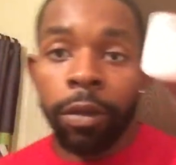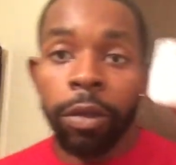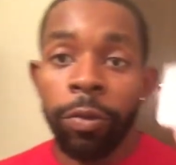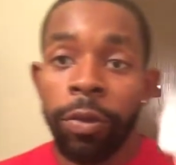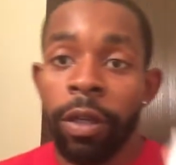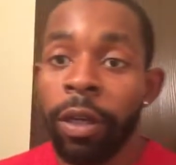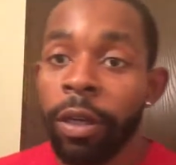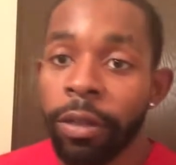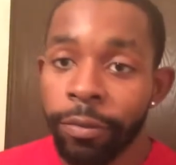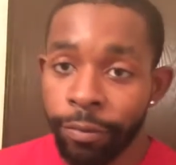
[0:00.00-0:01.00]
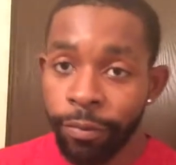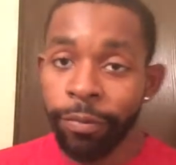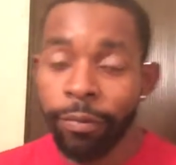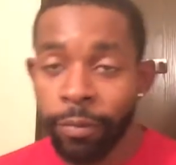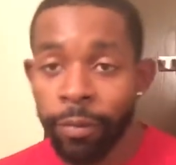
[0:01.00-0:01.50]
You would take it.
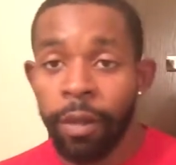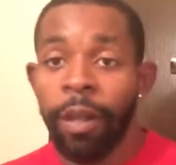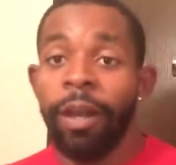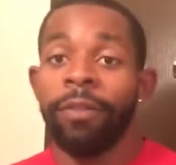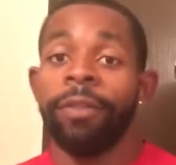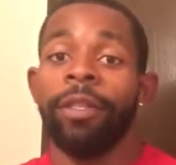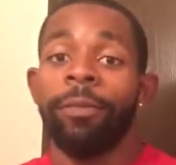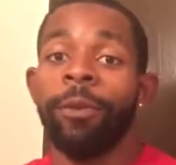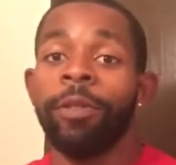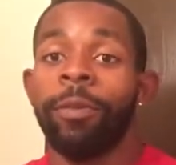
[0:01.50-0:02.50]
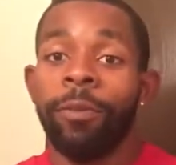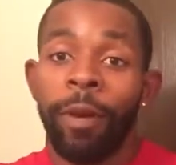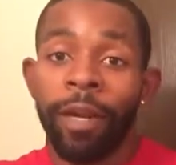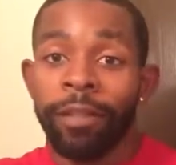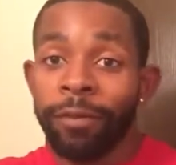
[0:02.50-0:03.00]
I've seen multiple
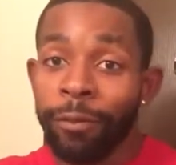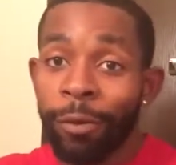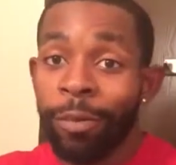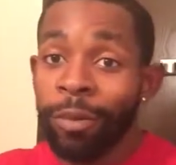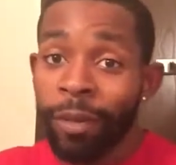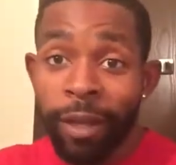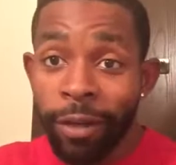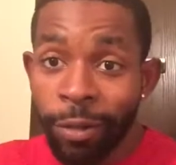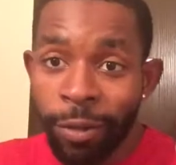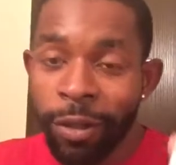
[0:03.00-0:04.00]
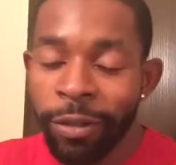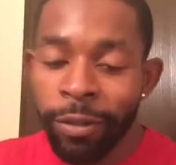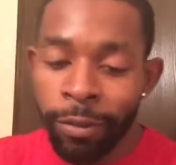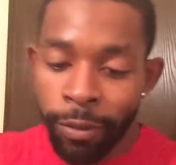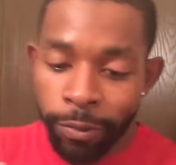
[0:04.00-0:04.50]
ways and forms on how to do
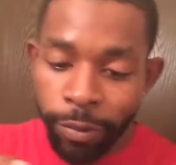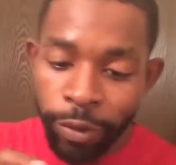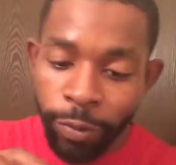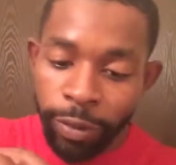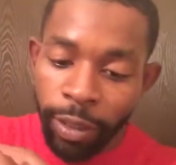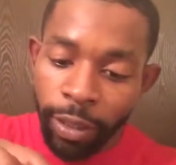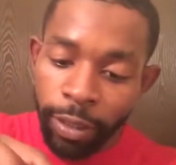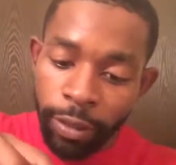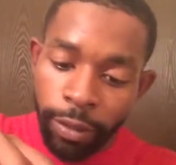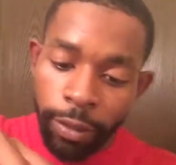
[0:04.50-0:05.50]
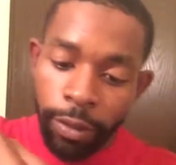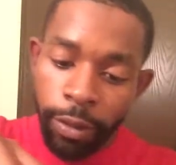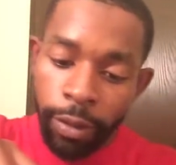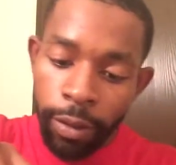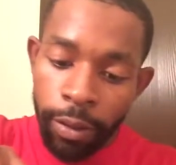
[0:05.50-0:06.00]
this, but you would take it.
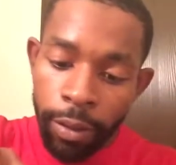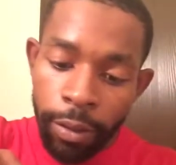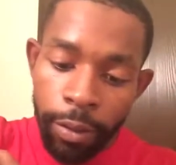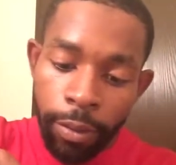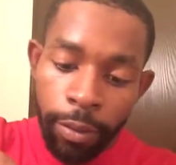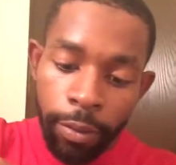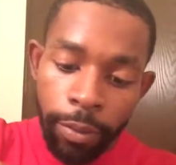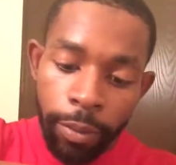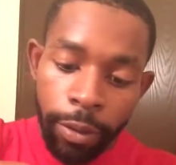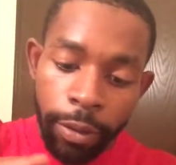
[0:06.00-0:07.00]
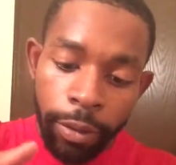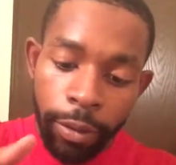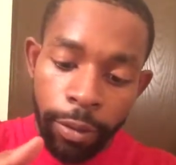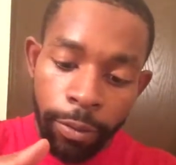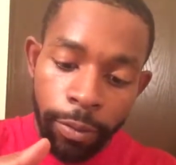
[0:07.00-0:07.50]
That's
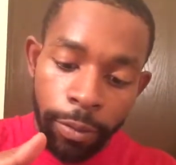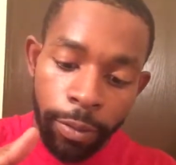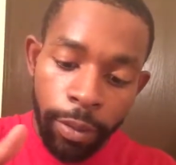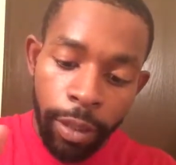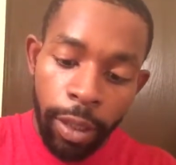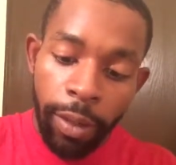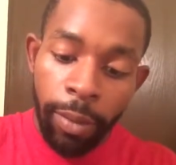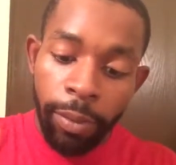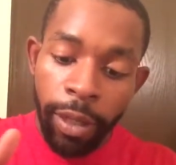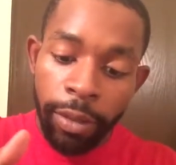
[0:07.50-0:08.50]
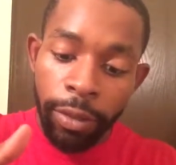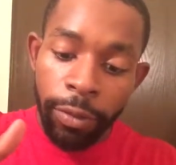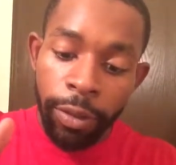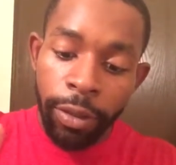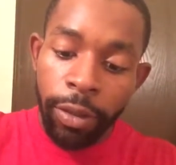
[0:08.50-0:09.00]
how I plan to
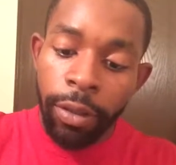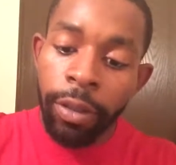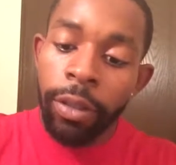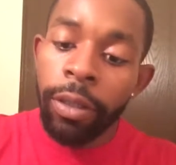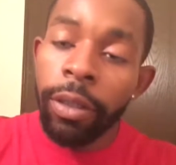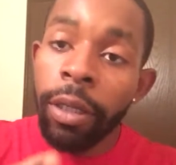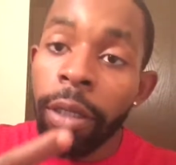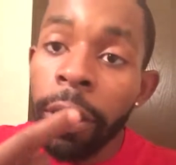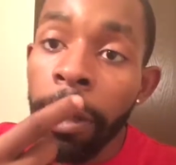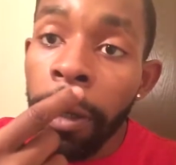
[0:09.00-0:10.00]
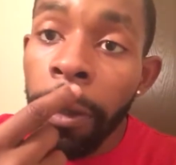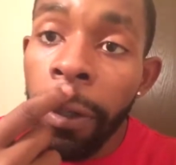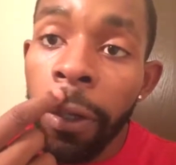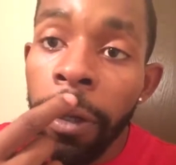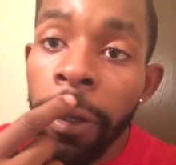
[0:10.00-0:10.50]
do it. Take it,
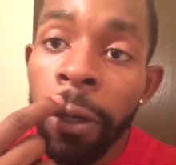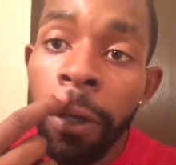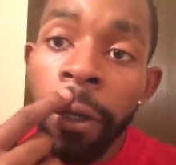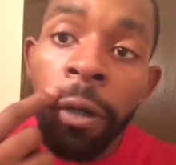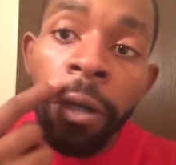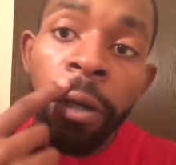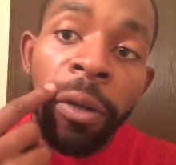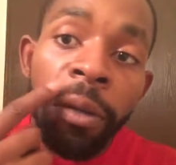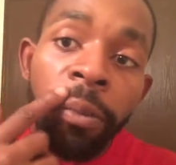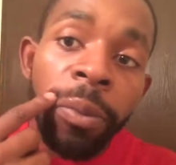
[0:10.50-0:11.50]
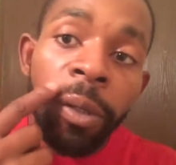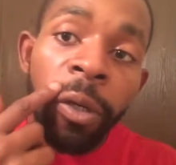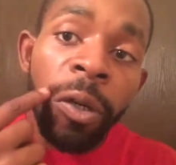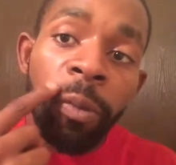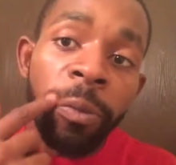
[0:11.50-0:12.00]
put
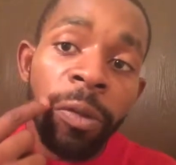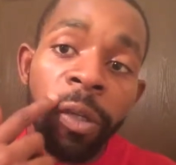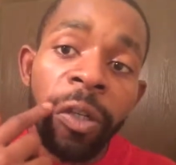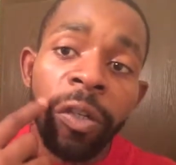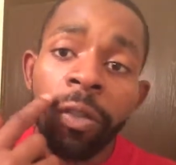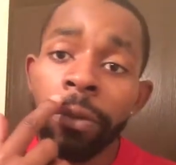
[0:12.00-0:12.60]
it on my beard.